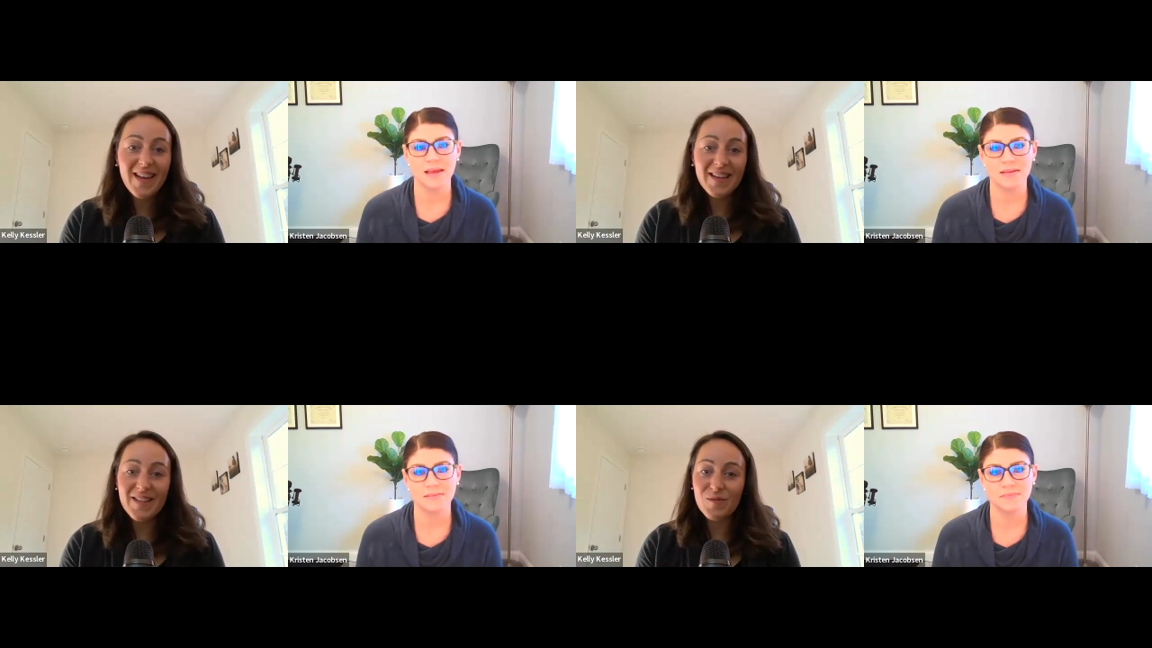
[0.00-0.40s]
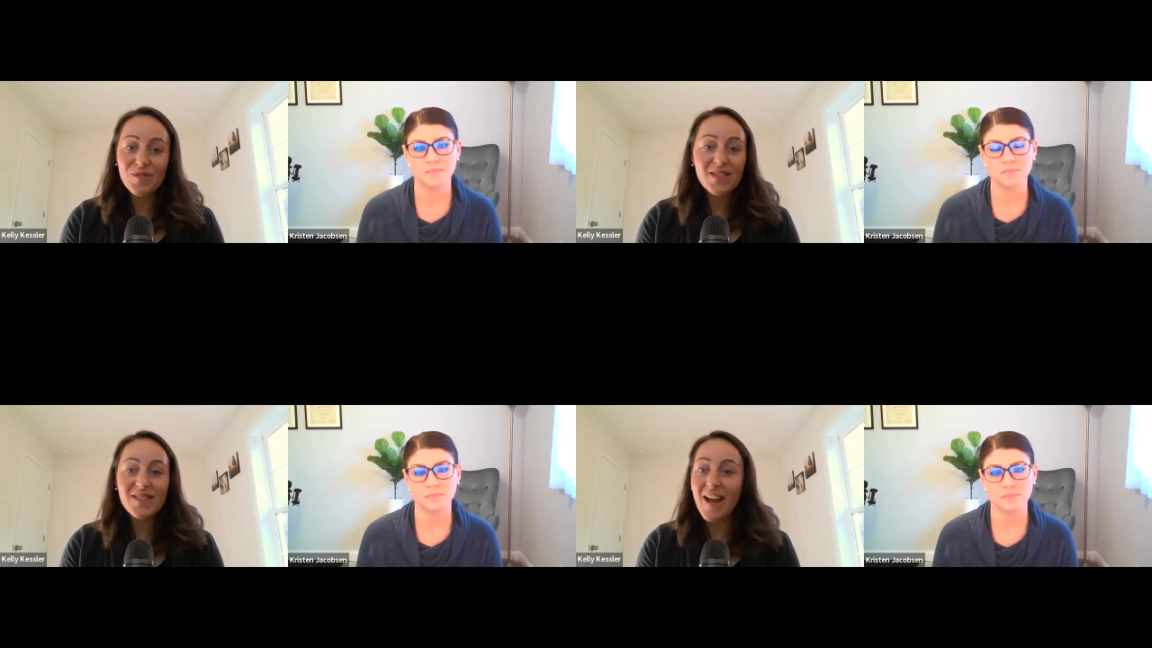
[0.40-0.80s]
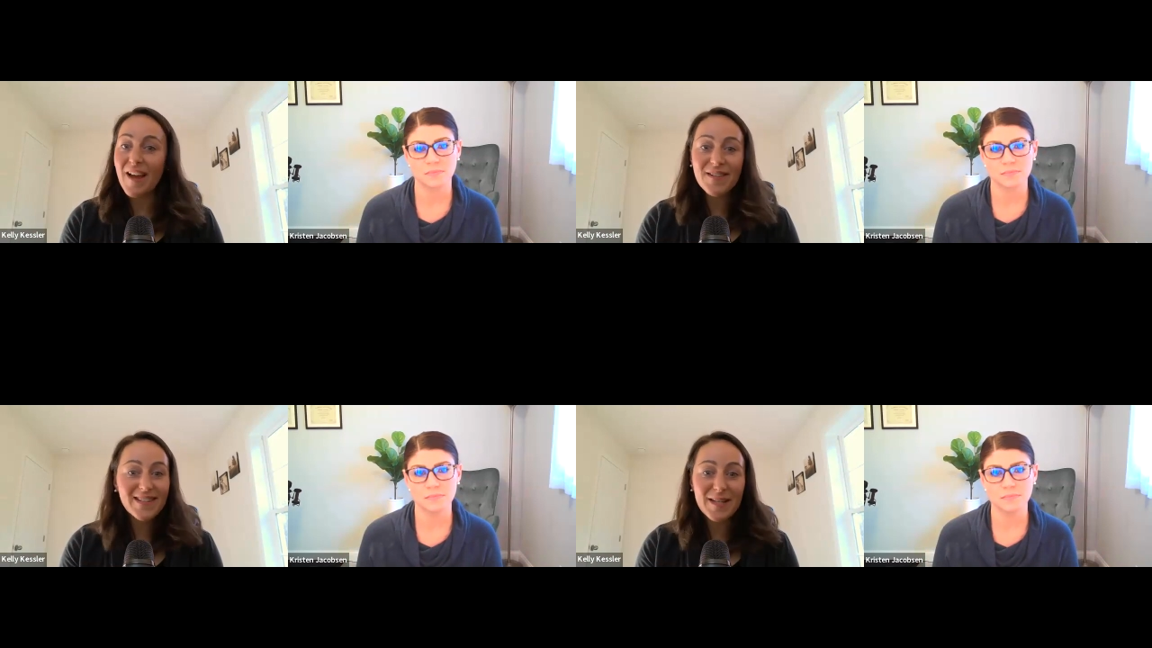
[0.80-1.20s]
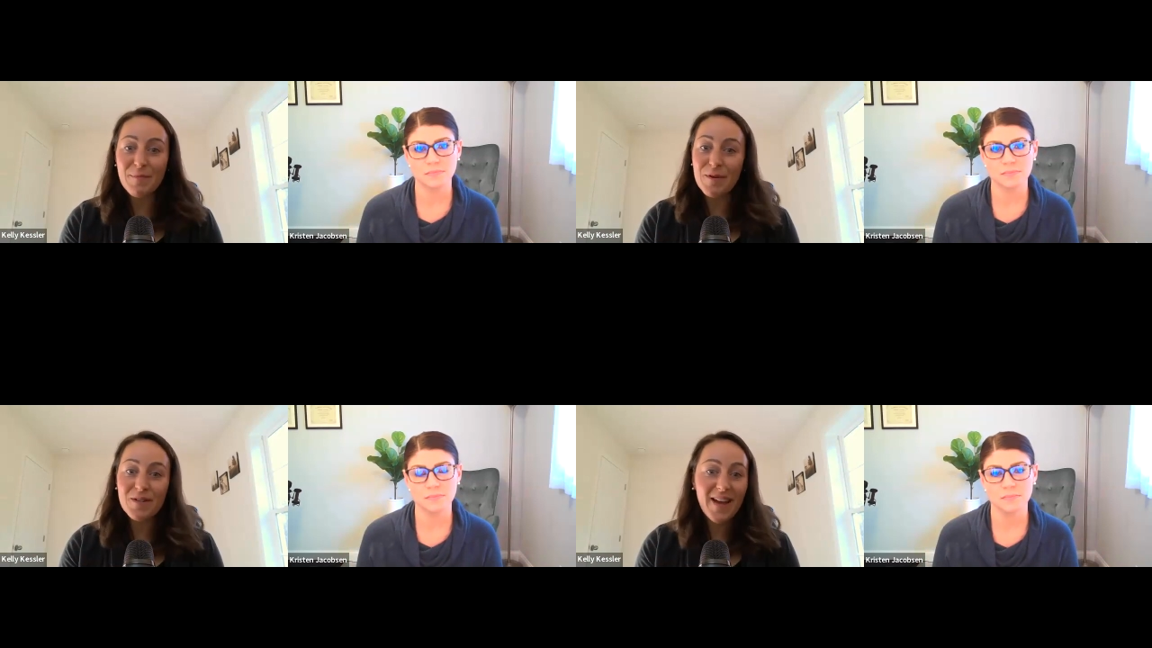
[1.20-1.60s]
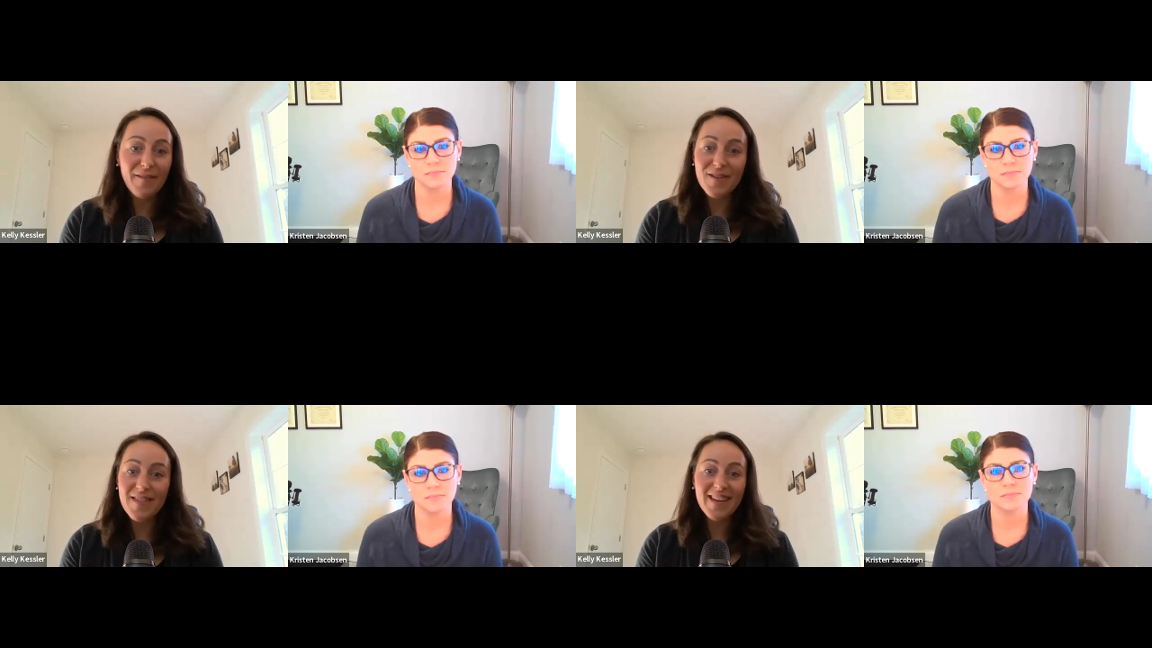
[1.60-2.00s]
Speaker 1: yeah. you know, just dive in deeper into
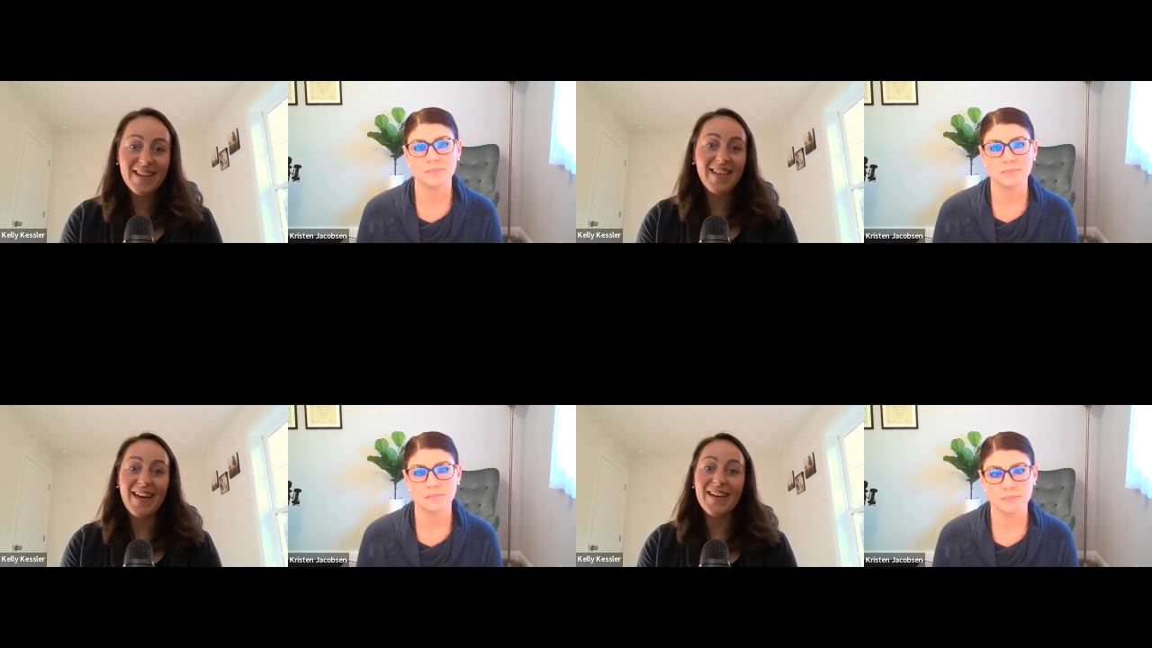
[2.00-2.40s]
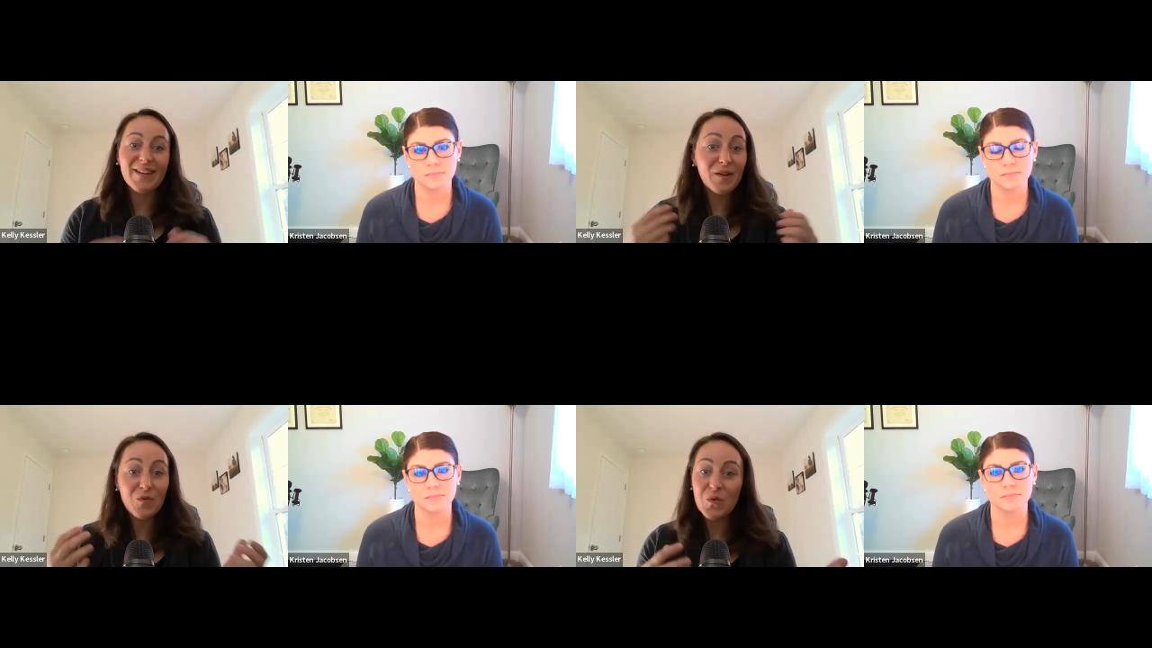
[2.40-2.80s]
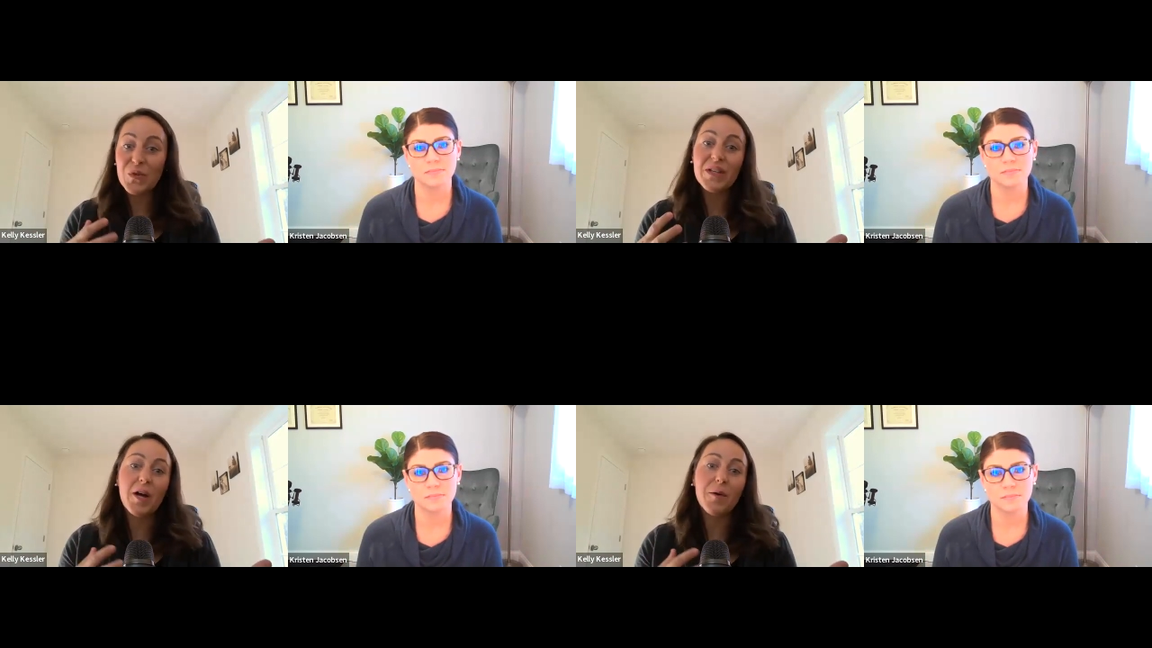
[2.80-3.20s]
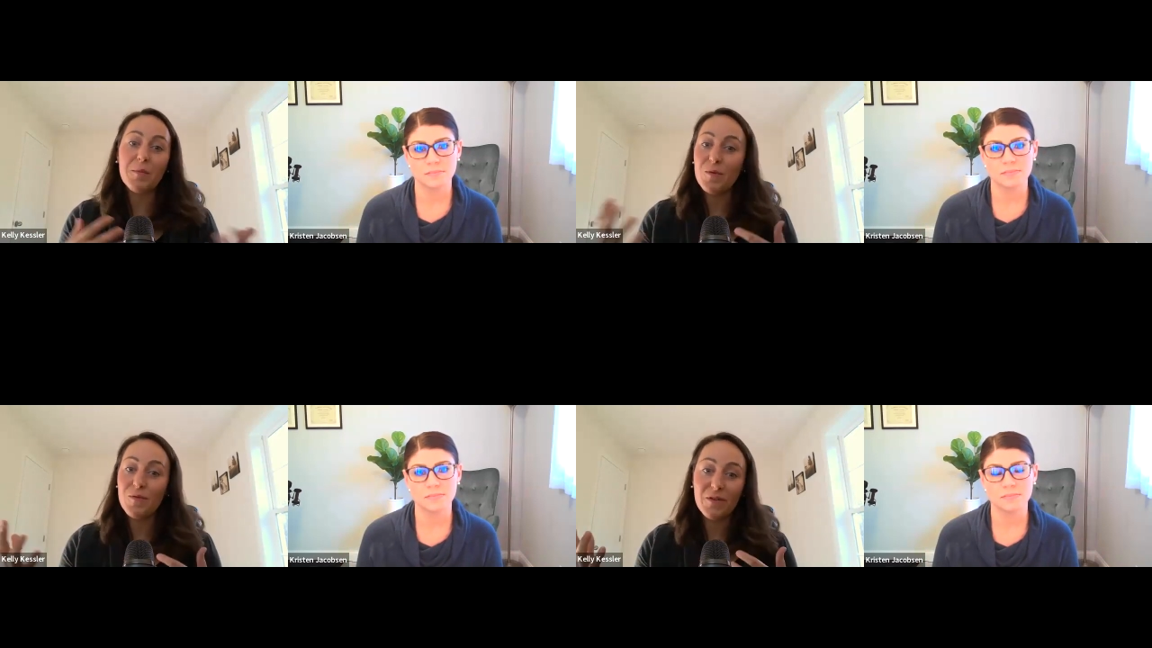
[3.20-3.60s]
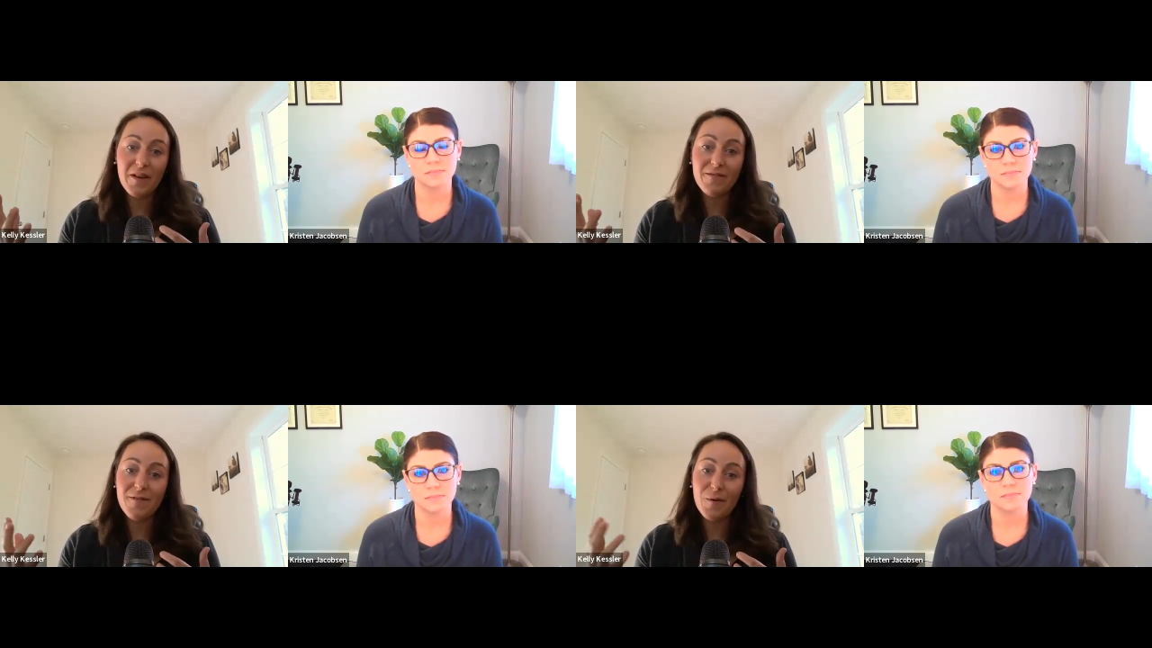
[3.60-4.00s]
everything that could really help you move your
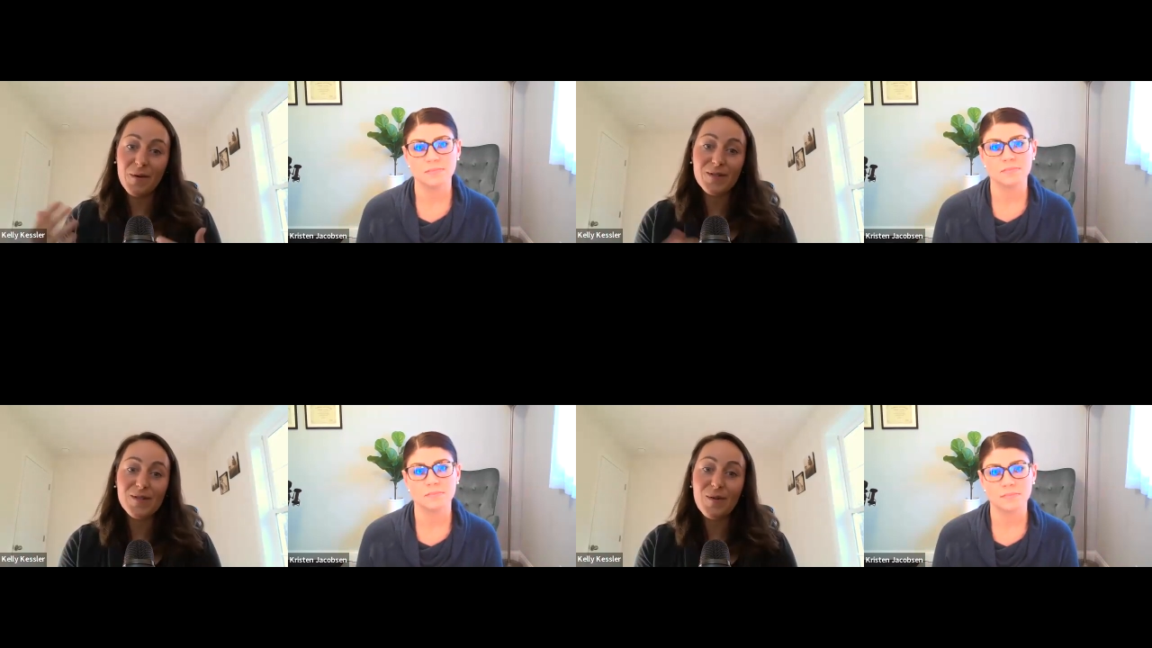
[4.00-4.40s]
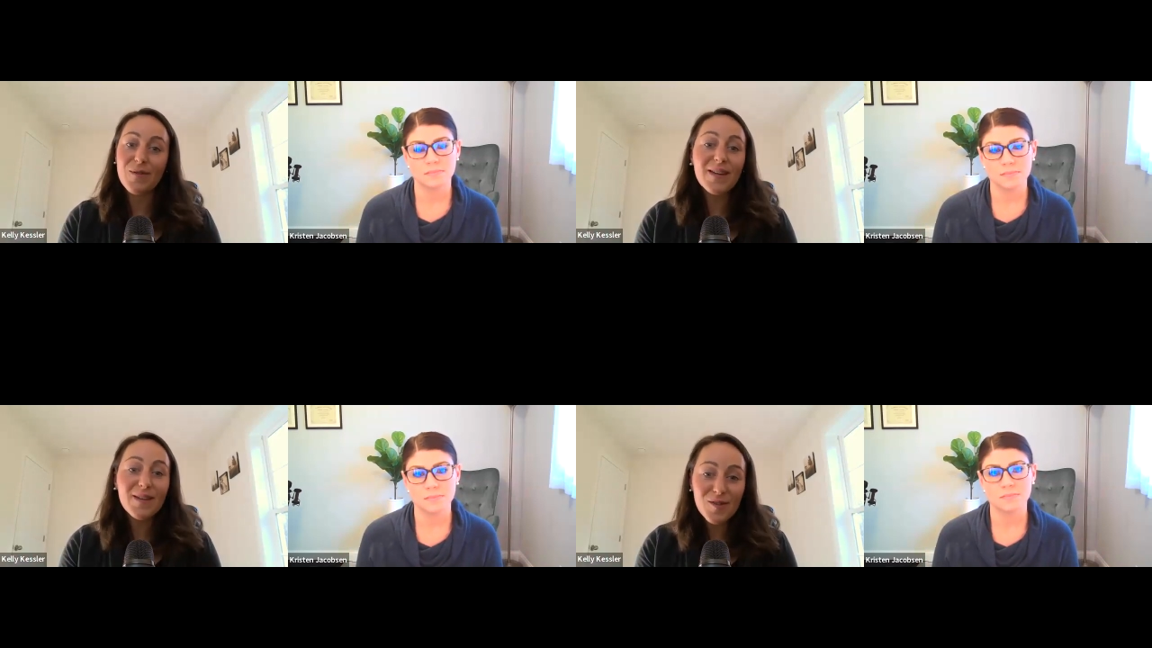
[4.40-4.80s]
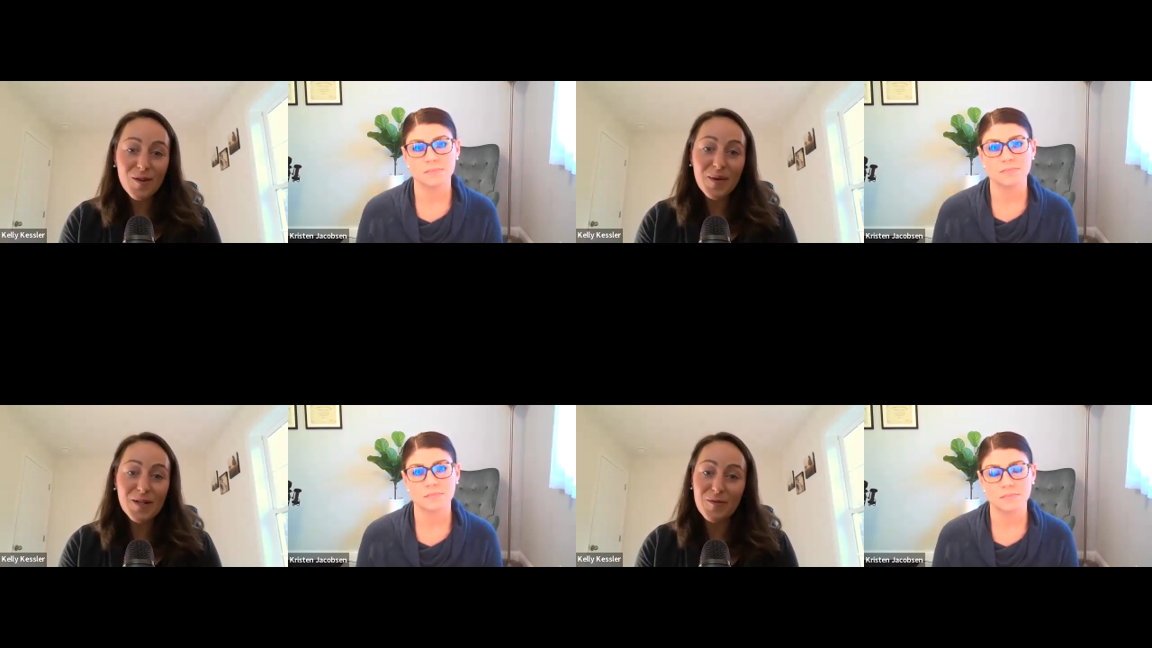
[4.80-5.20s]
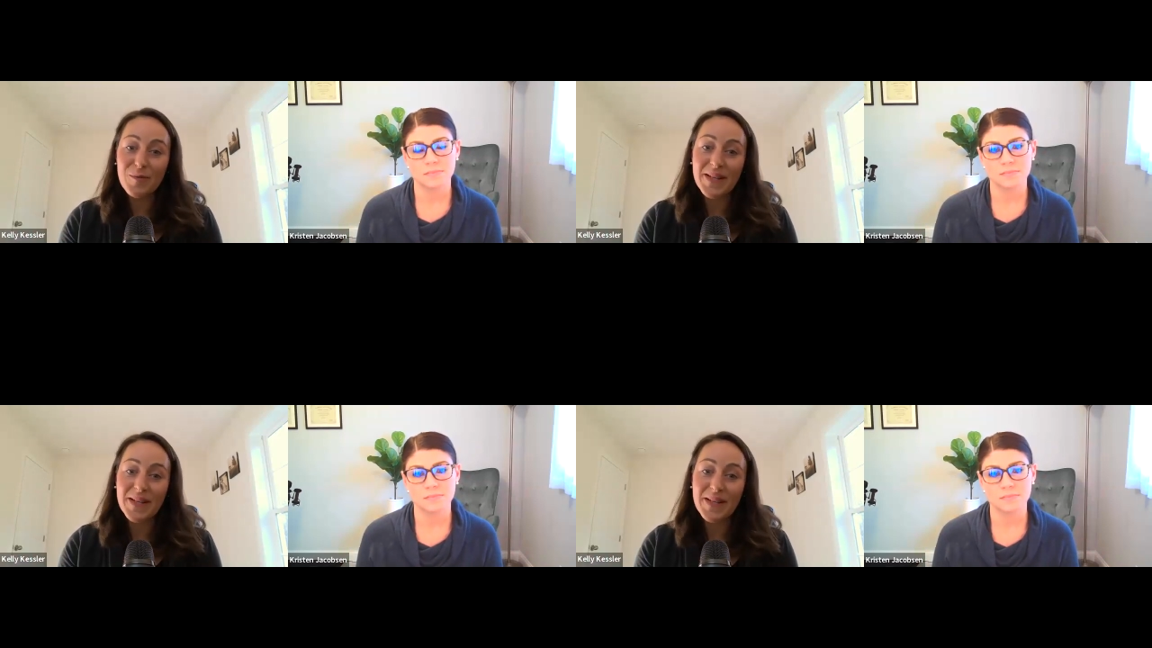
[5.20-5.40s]
life forward. So thank you so much for